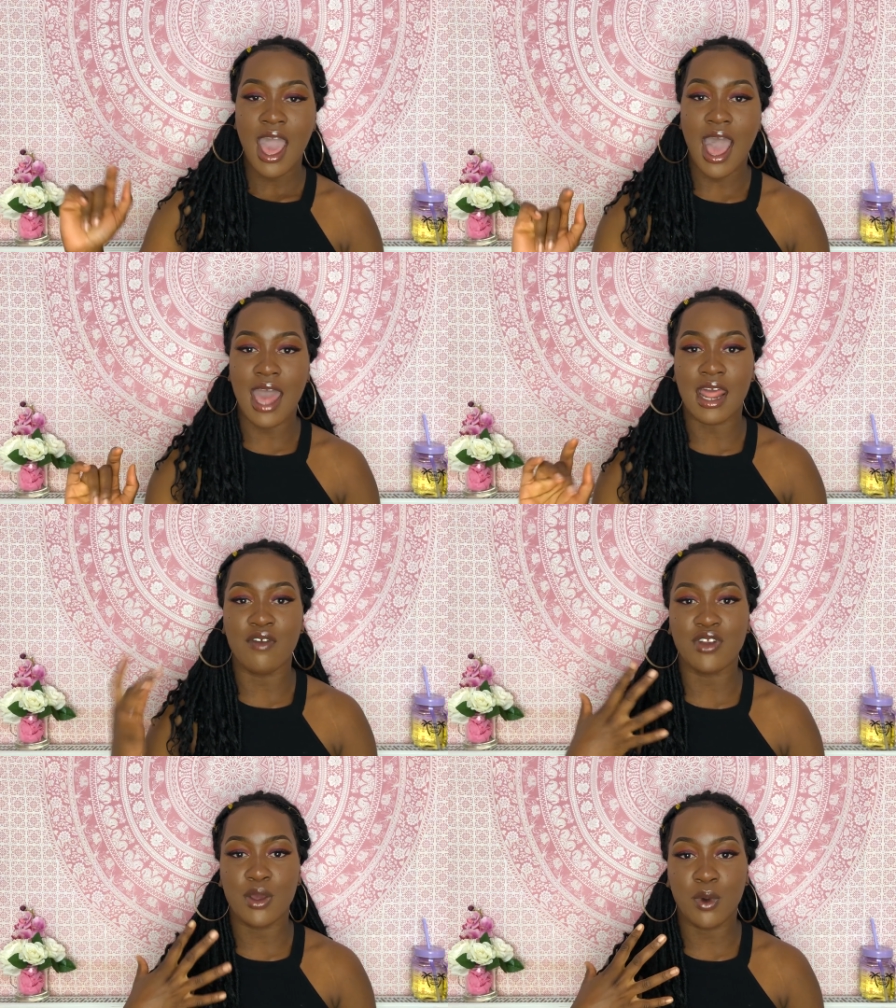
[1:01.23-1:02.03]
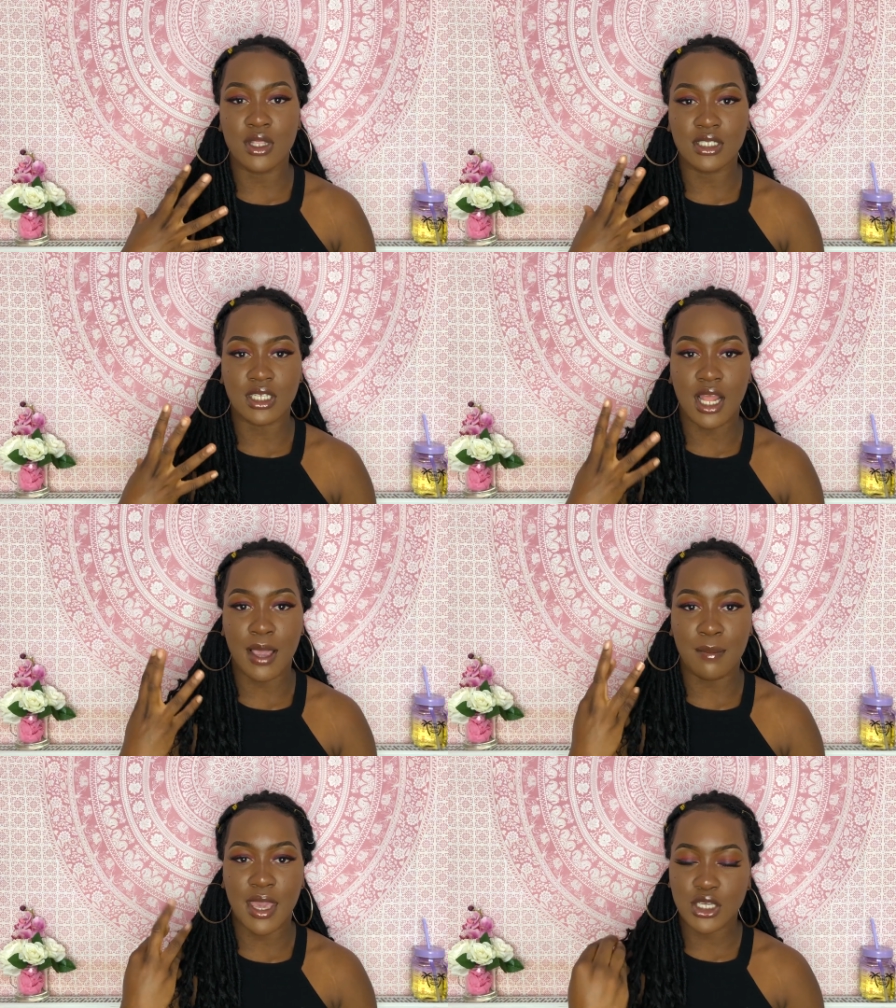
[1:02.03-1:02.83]
and I really want to
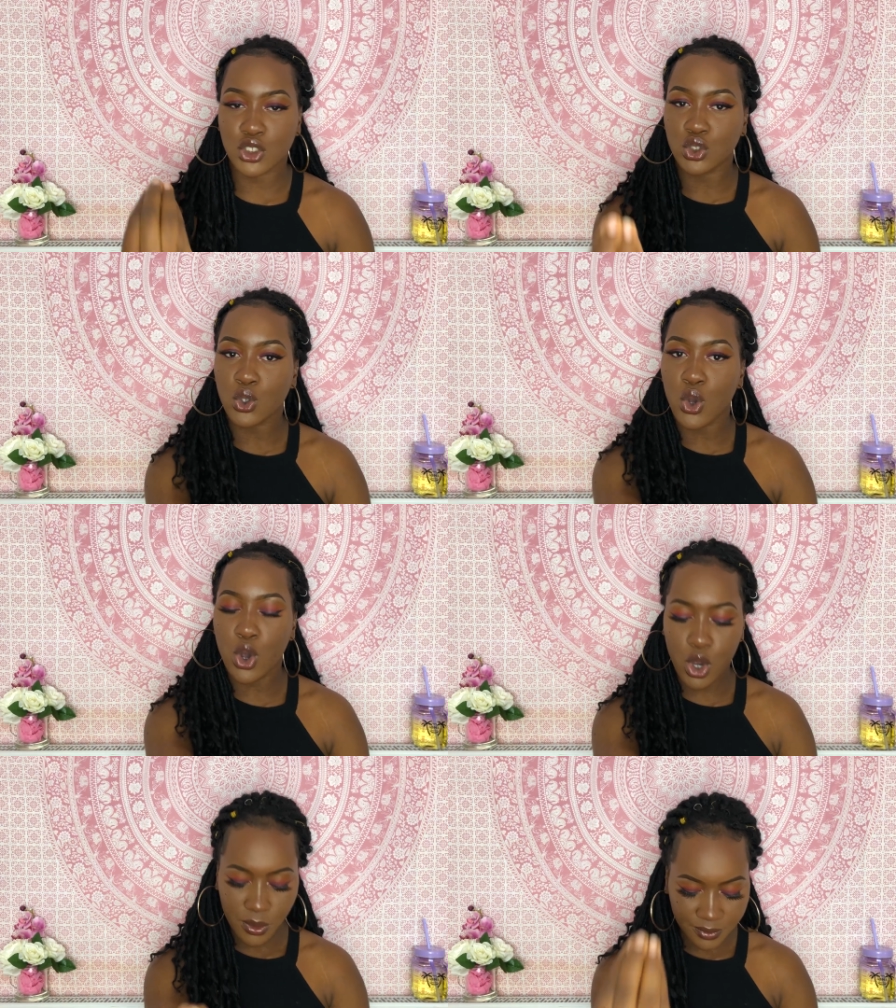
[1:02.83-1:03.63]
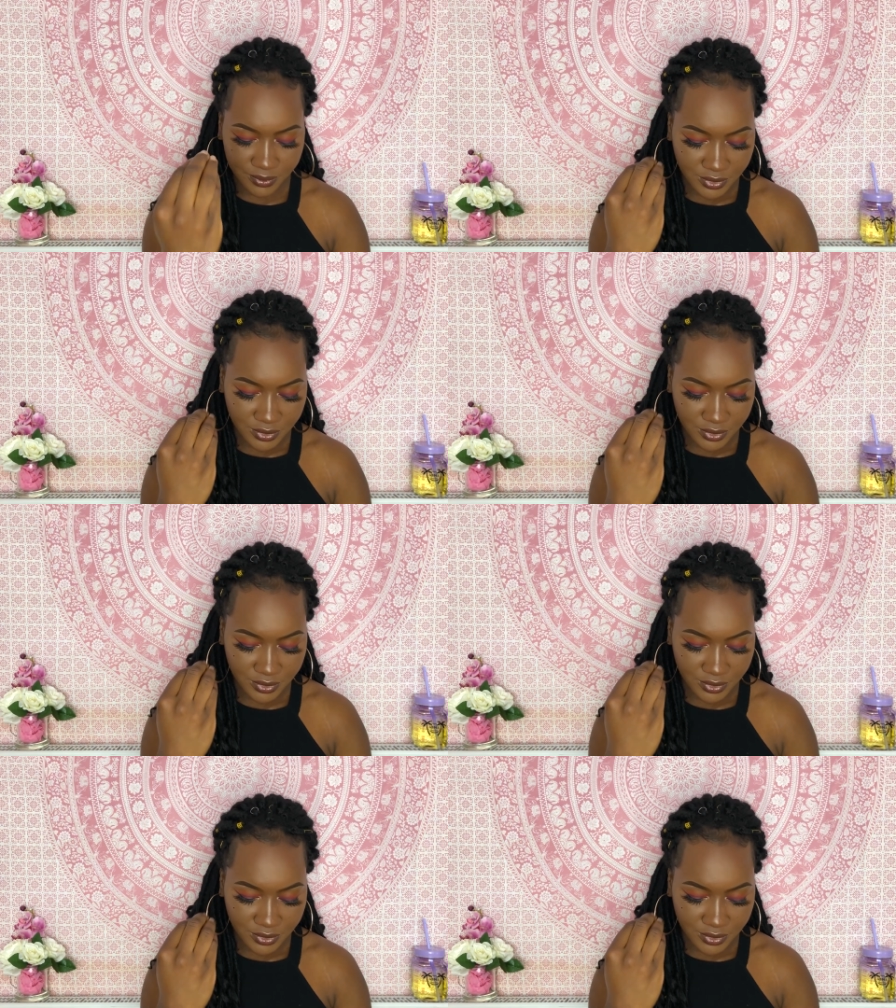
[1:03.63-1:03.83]
like make sure